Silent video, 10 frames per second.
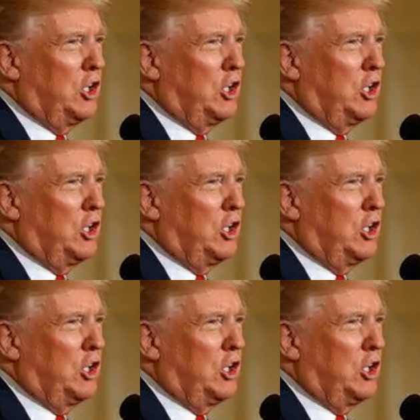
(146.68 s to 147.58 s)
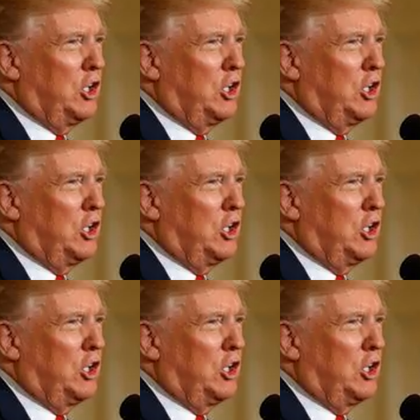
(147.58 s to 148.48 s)

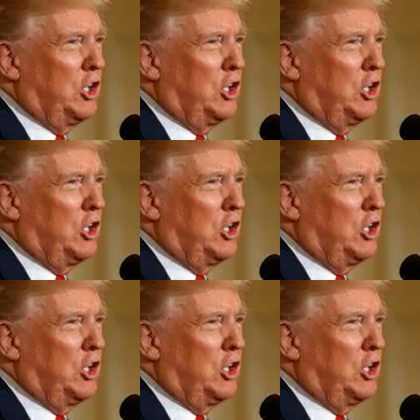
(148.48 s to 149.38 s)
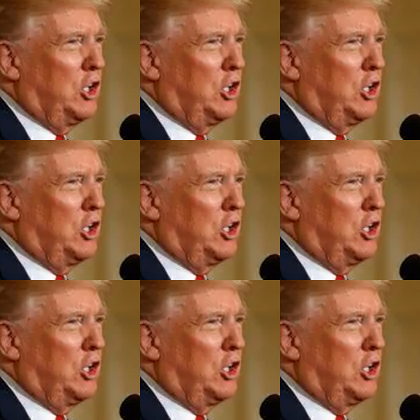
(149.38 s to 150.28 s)

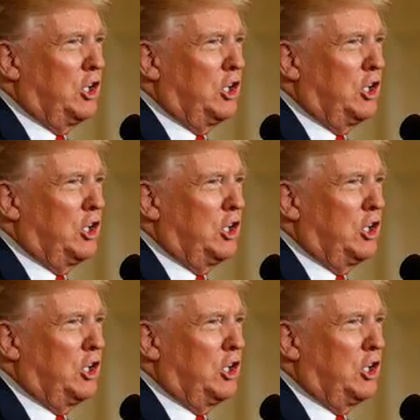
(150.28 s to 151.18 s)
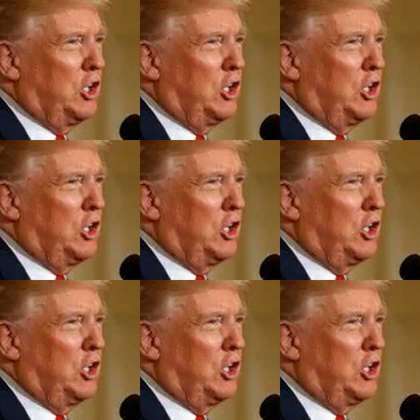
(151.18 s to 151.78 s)
[no speech]